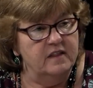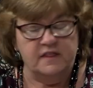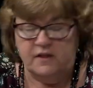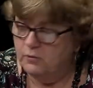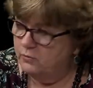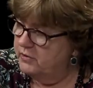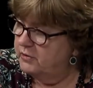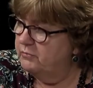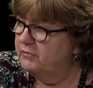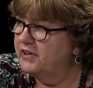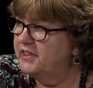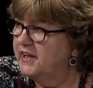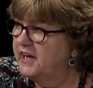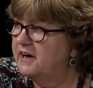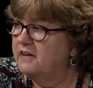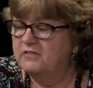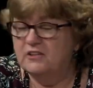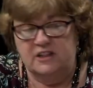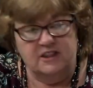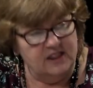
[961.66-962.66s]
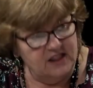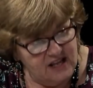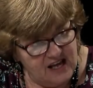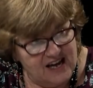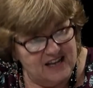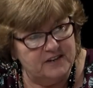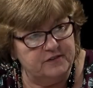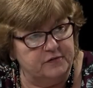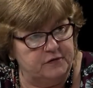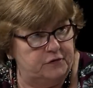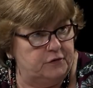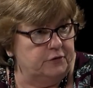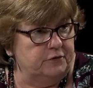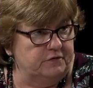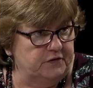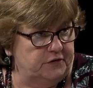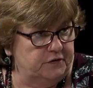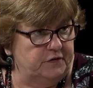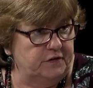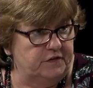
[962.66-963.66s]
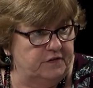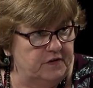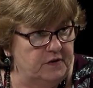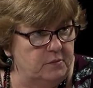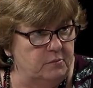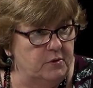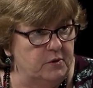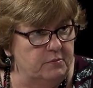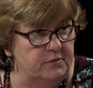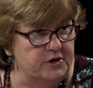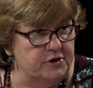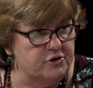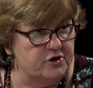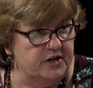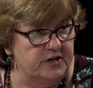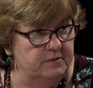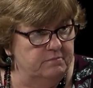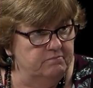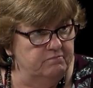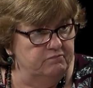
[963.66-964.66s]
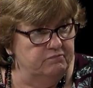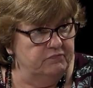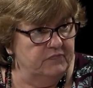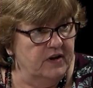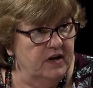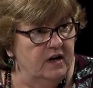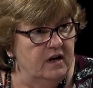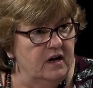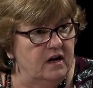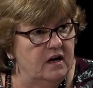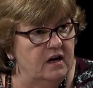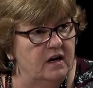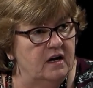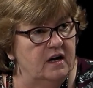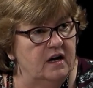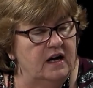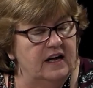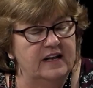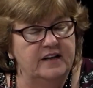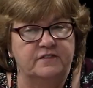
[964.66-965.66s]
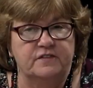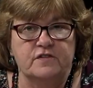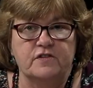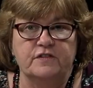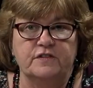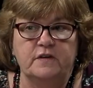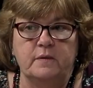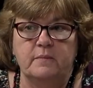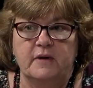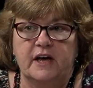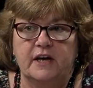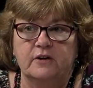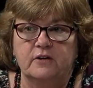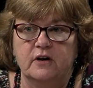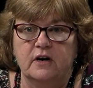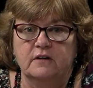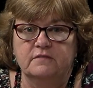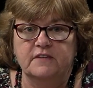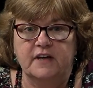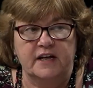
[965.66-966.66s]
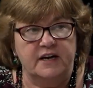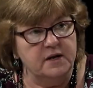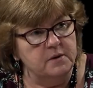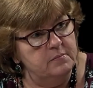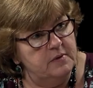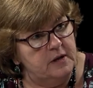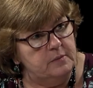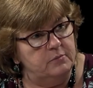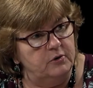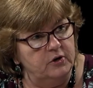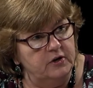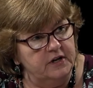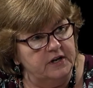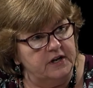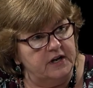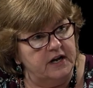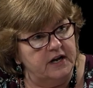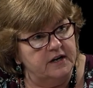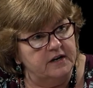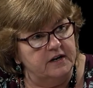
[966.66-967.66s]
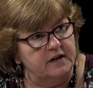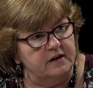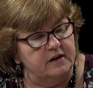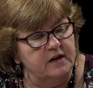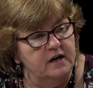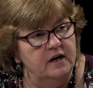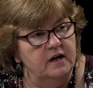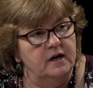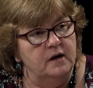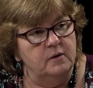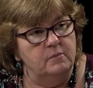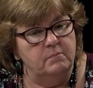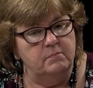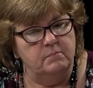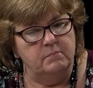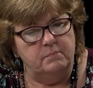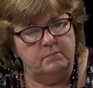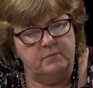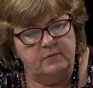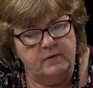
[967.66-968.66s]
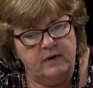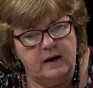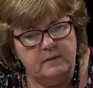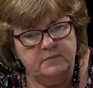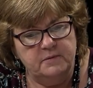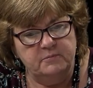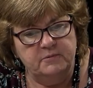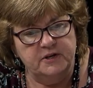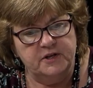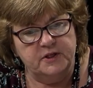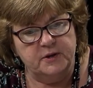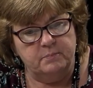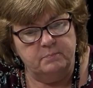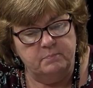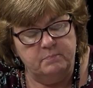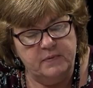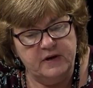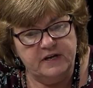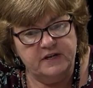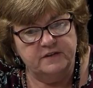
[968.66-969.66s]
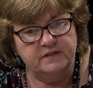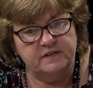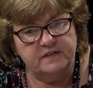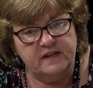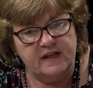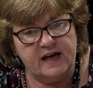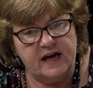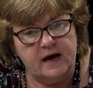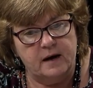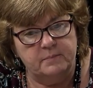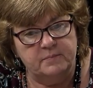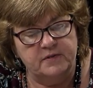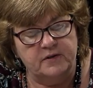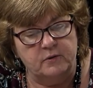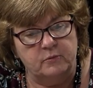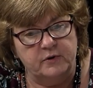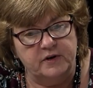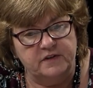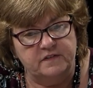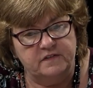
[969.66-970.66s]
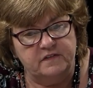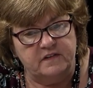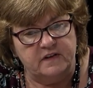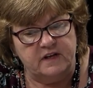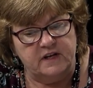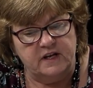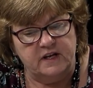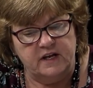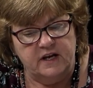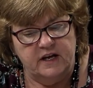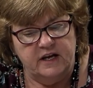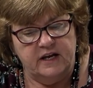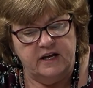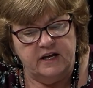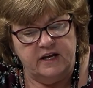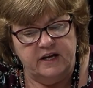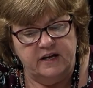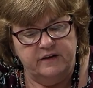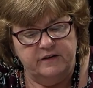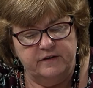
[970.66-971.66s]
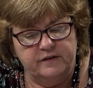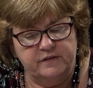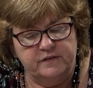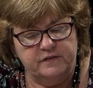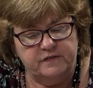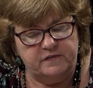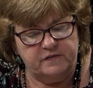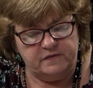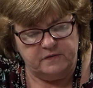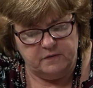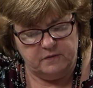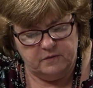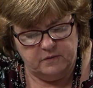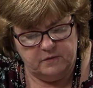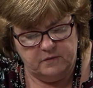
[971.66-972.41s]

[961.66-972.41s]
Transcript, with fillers: that we really have a lot of services in Bemidji. Uh, it's just a matter of getting people connected. Probably the biggest gap that we see is